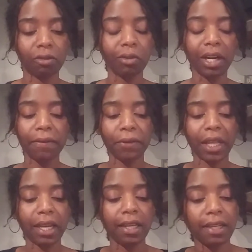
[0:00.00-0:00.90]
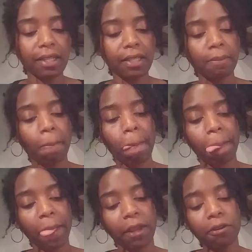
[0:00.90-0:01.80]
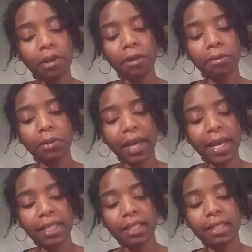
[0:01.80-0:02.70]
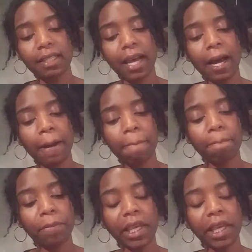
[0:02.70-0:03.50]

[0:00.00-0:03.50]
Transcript: Whatever that is, it has to stop.